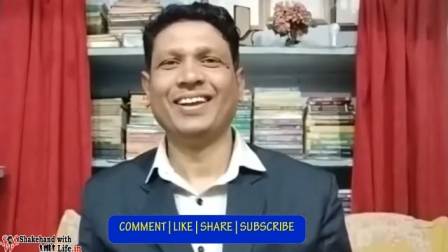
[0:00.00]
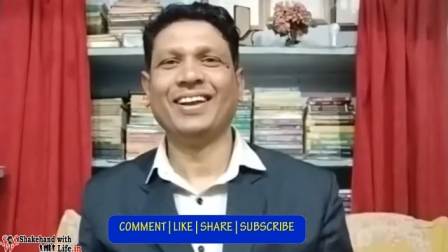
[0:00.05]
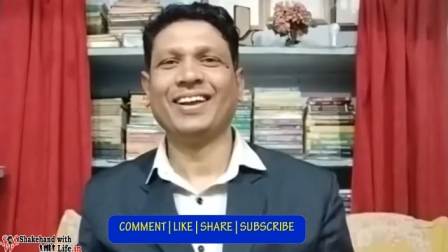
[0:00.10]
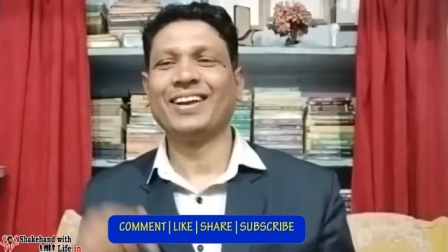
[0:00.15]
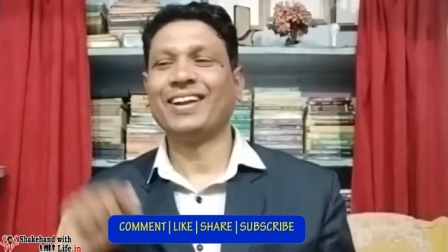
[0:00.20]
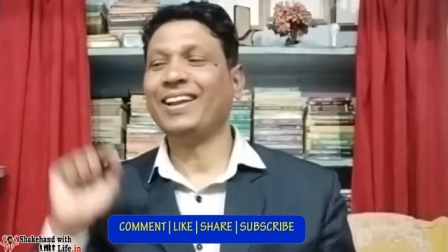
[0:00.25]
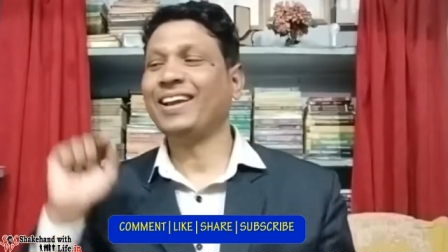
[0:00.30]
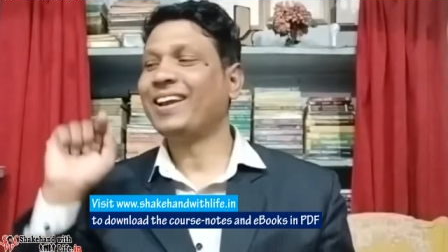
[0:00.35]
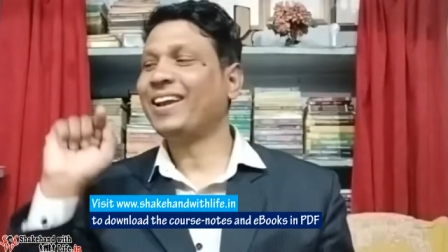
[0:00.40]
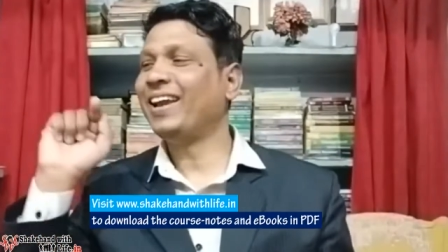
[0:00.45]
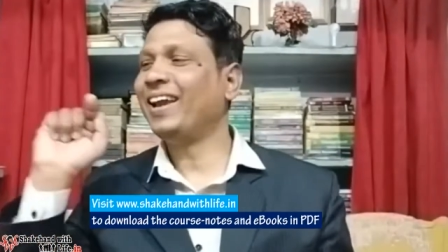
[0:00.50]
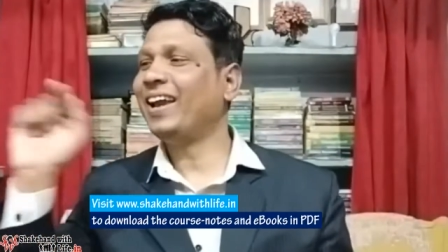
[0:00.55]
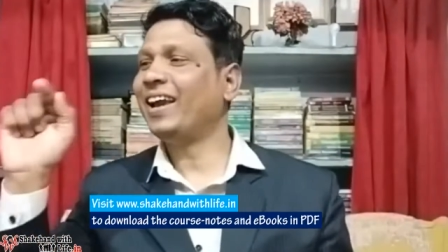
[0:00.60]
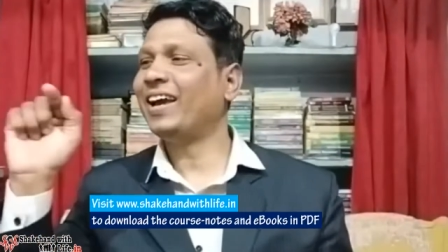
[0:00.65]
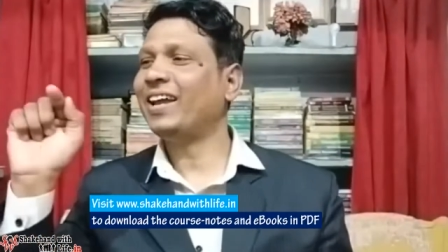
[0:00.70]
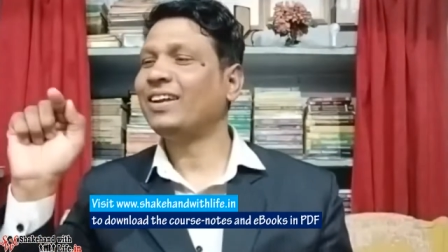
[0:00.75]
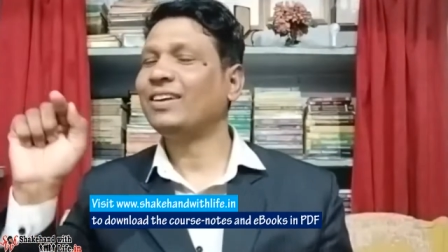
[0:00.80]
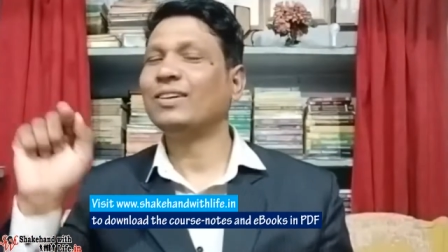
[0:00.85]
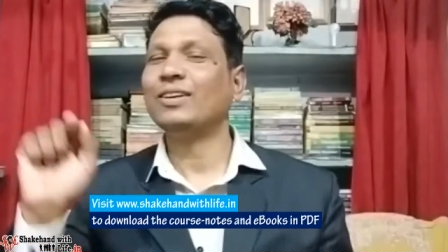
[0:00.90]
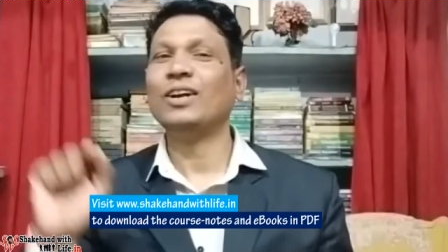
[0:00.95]
Click
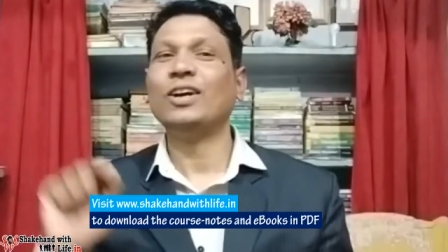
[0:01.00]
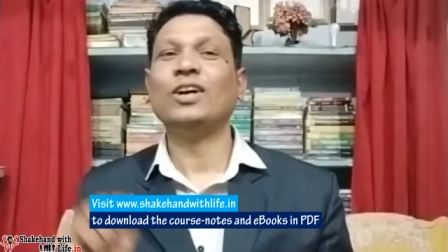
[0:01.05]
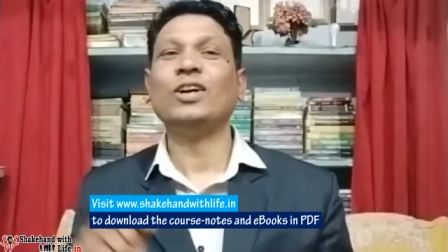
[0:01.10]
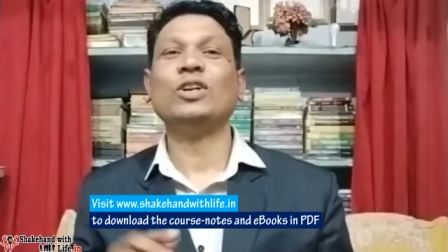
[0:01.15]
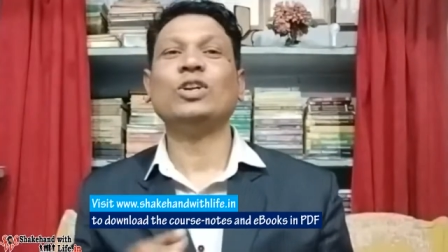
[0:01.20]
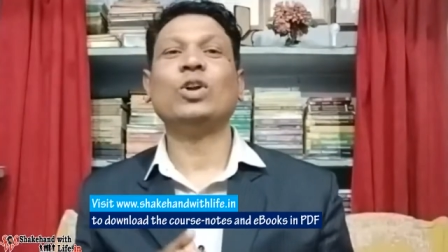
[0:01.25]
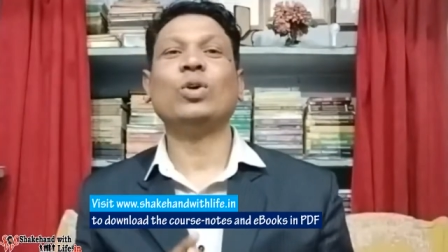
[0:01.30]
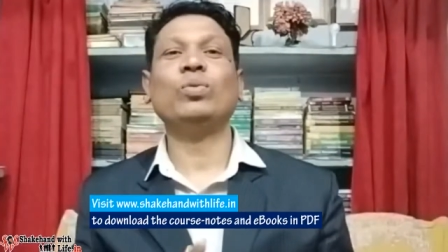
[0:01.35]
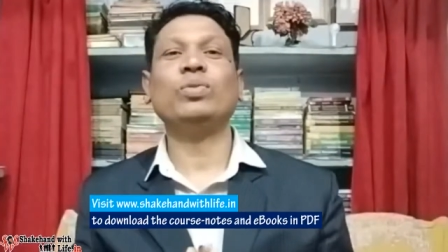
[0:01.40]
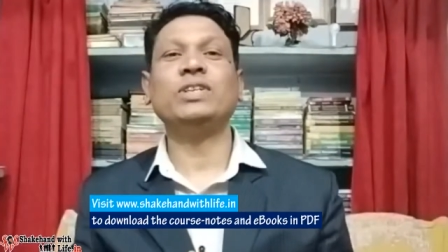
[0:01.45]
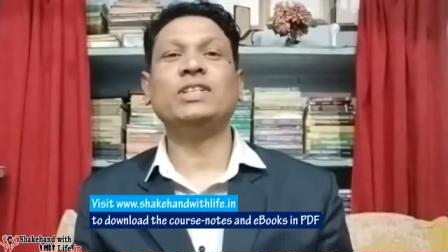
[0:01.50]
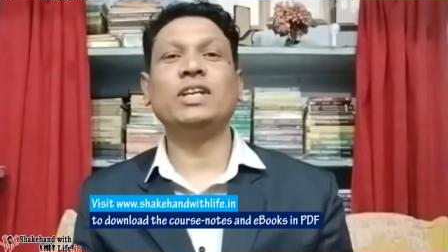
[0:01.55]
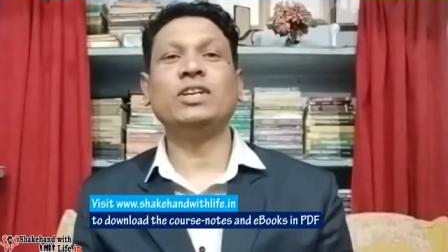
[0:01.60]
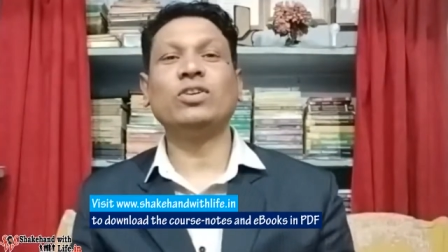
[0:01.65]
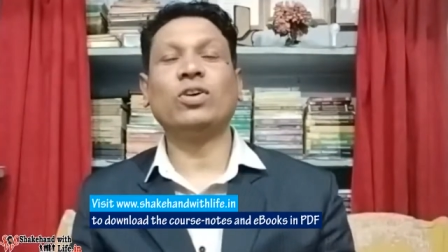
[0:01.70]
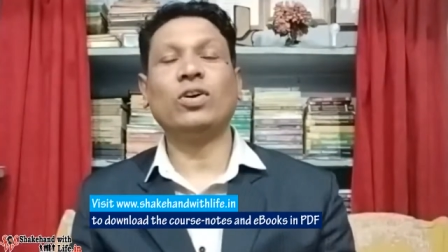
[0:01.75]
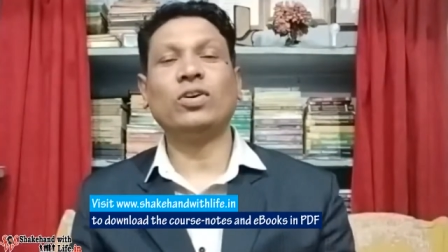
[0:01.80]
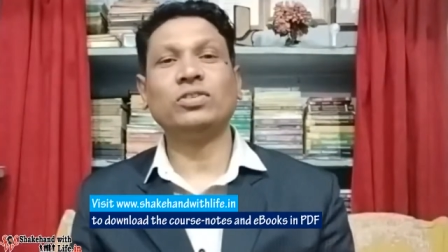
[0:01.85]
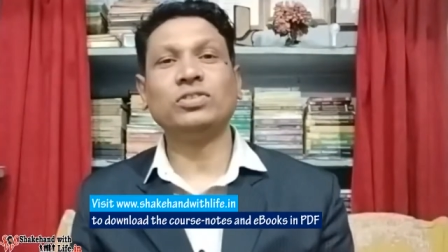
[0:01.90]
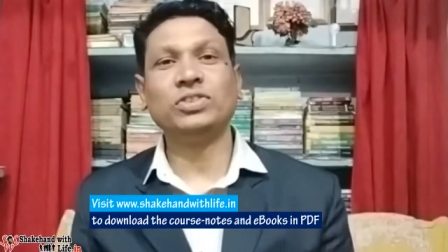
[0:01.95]
here to visit
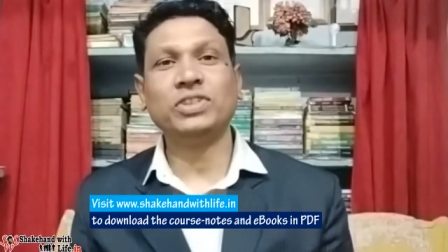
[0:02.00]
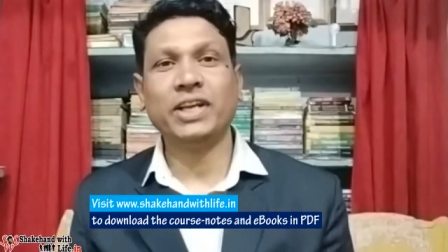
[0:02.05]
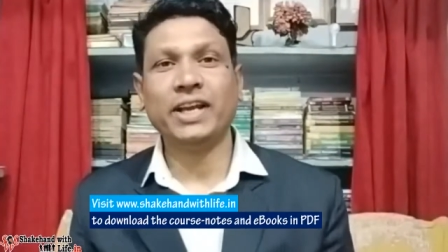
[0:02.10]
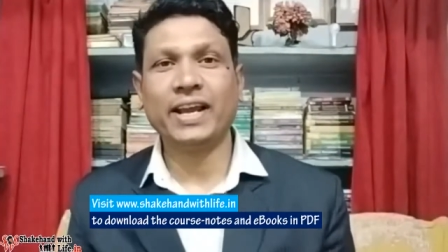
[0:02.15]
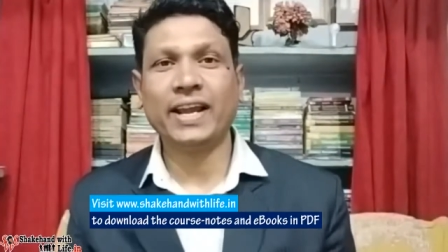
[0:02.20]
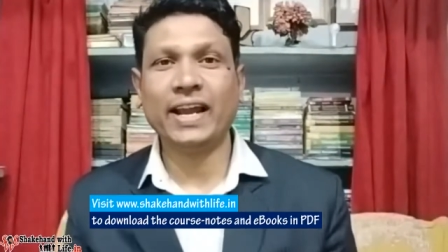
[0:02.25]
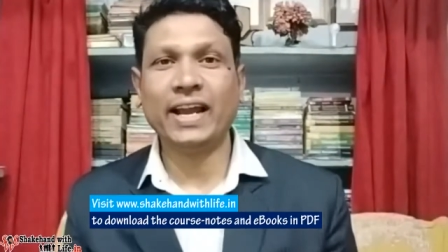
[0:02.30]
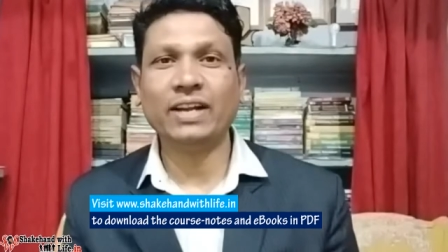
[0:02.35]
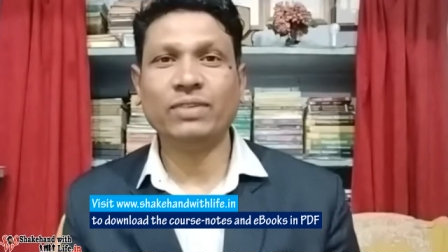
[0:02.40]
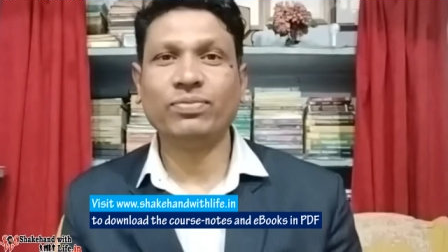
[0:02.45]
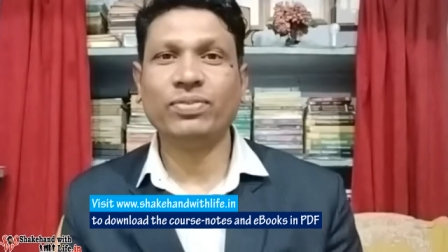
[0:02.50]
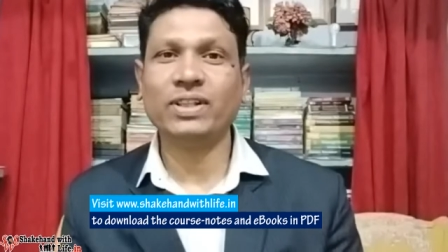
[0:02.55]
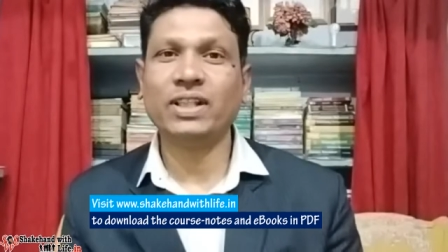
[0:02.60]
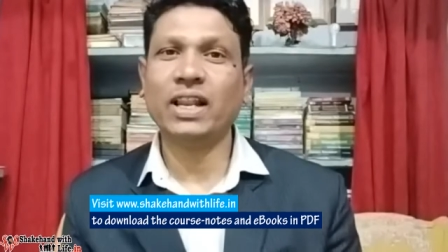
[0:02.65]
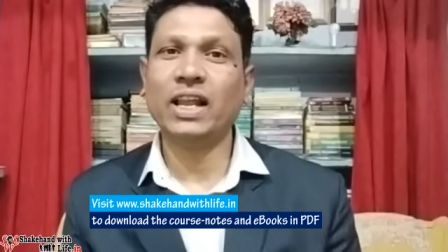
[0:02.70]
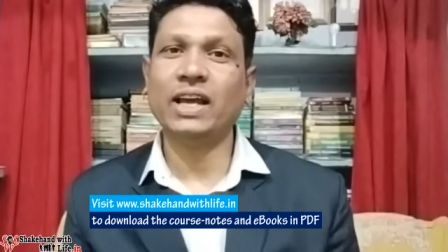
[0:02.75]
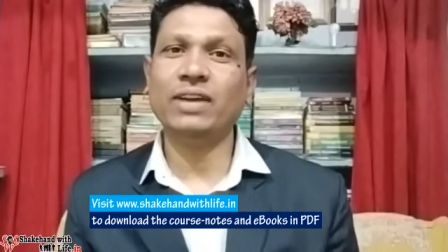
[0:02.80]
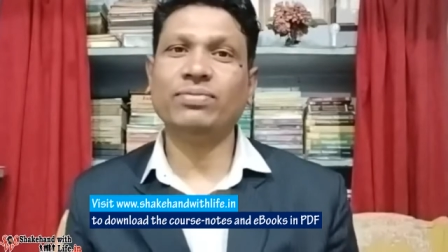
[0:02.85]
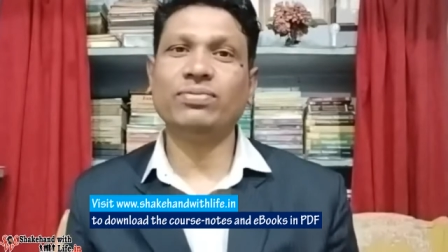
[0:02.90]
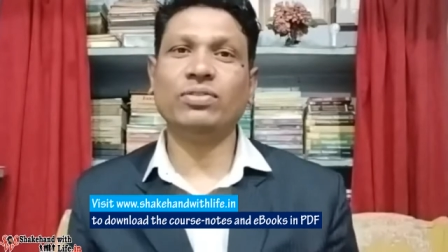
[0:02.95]
on shakehand with
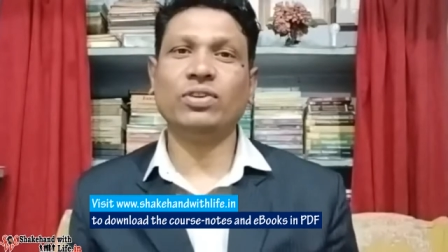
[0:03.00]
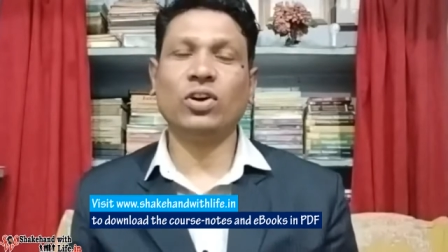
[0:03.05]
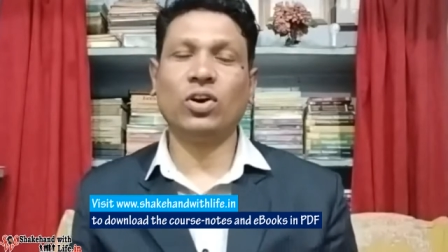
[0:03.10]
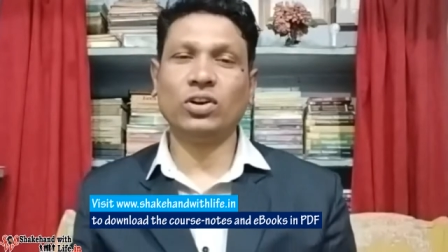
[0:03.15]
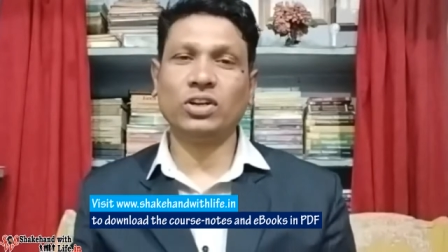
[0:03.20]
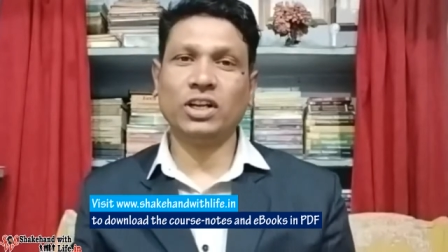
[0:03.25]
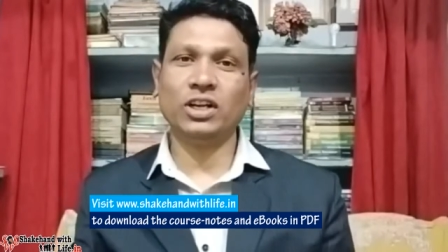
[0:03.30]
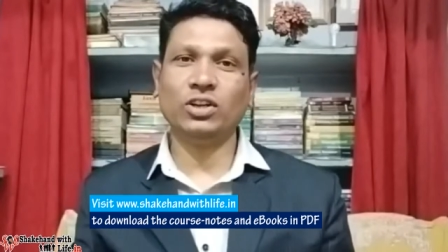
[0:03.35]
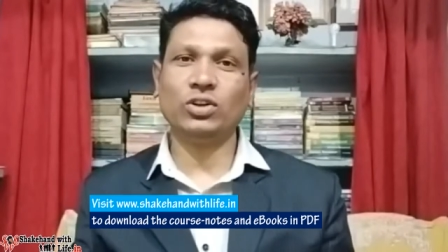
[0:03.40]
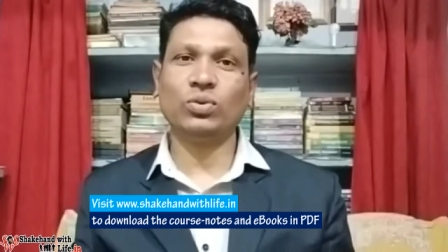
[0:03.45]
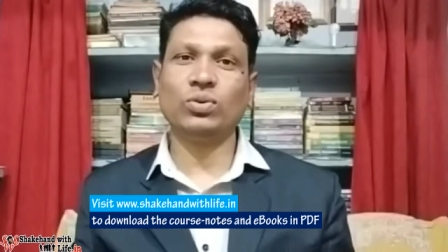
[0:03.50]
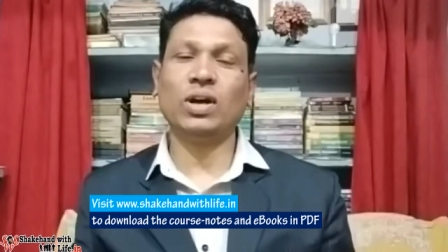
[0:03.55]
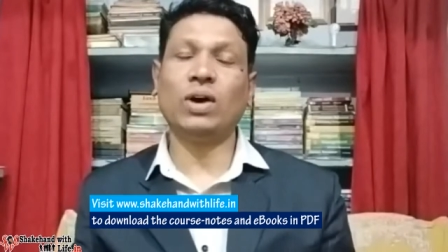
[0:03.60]
life dot in to